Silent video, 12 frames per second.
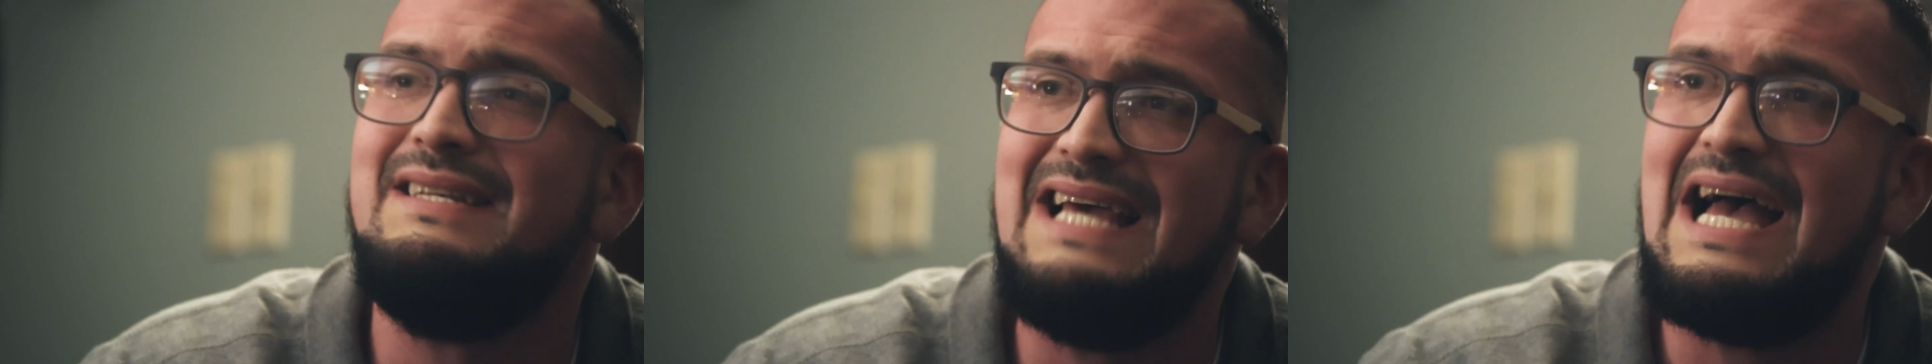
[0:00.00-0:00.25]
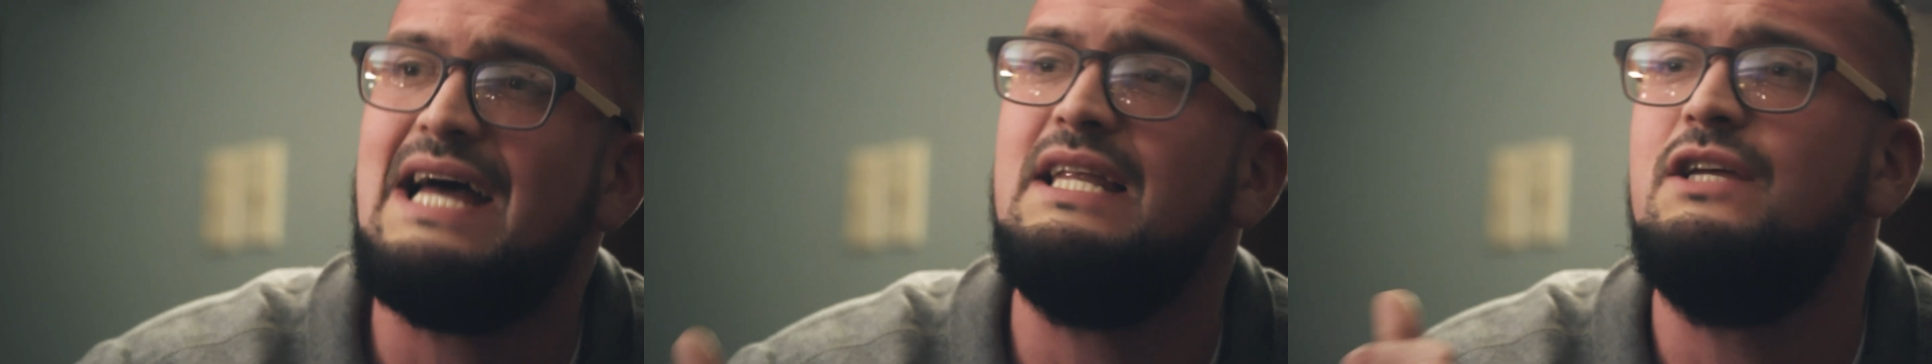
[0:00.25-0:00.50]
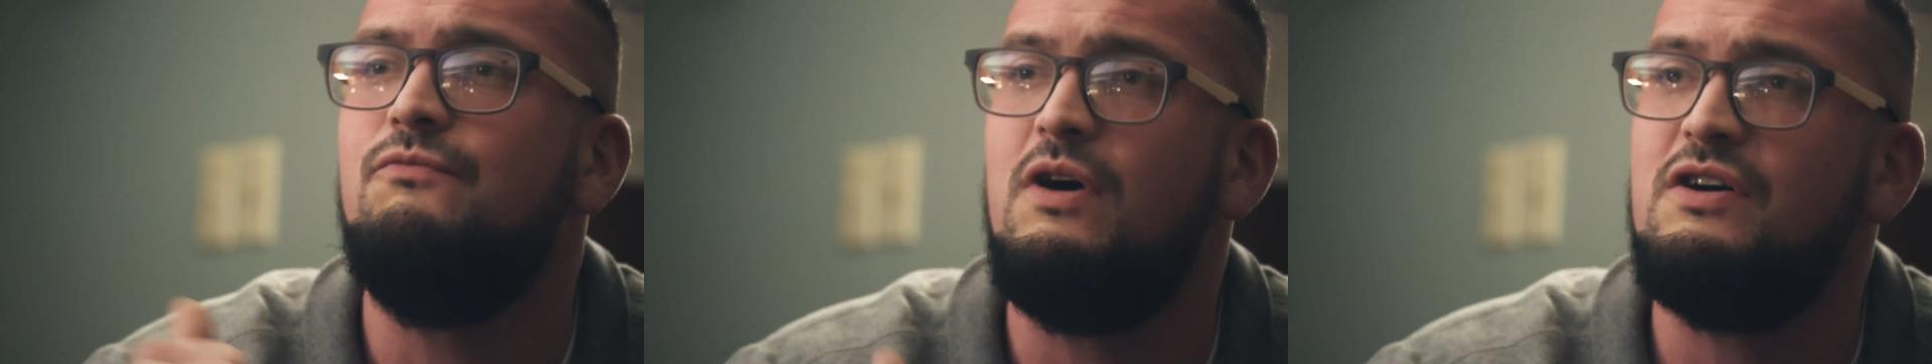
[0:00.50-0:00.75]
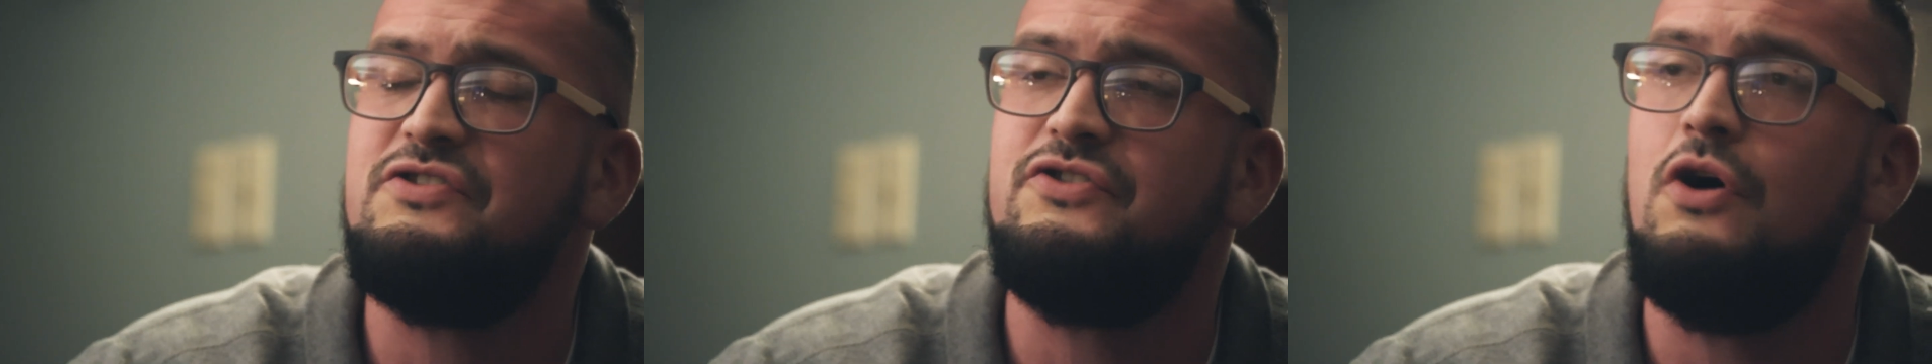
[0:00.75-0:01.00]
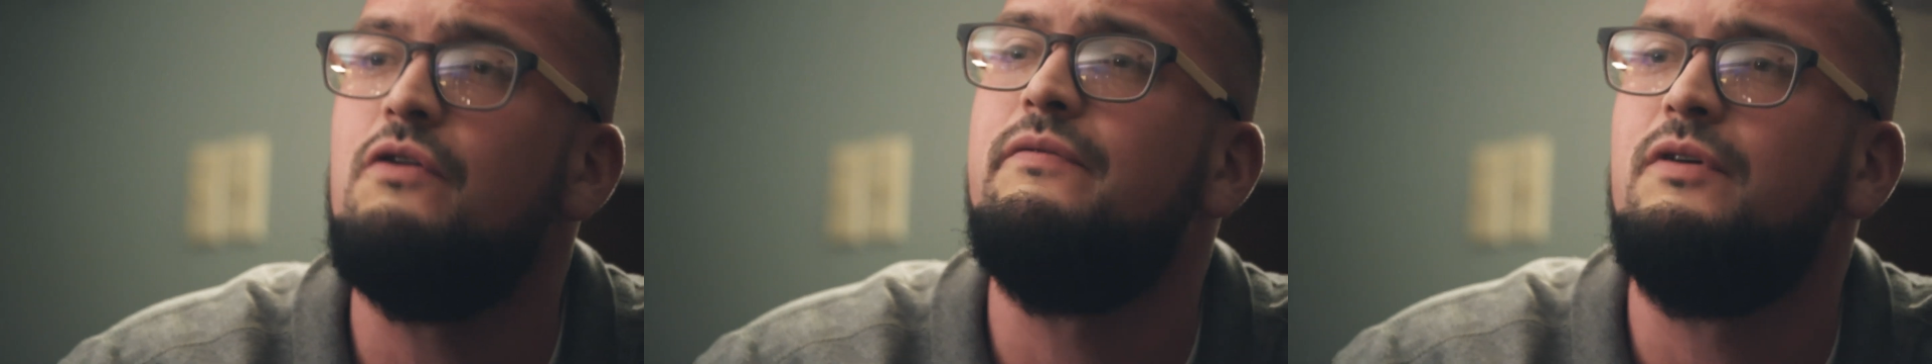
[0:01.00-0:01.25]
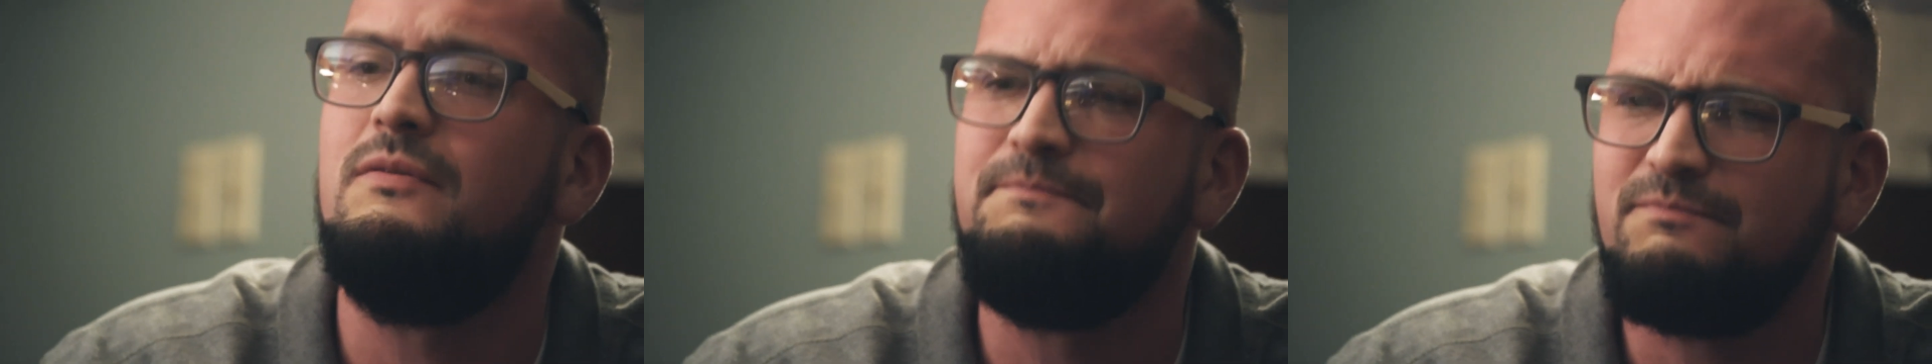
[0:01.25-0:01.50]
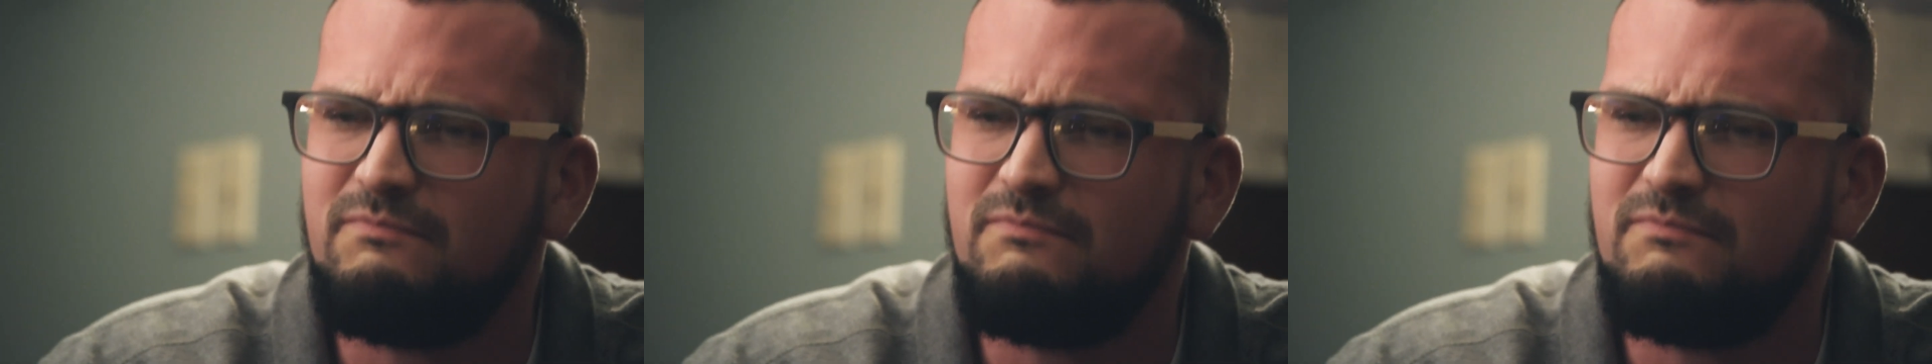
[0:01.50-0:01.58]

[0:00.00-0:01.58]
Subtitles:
my dad, he rushed over,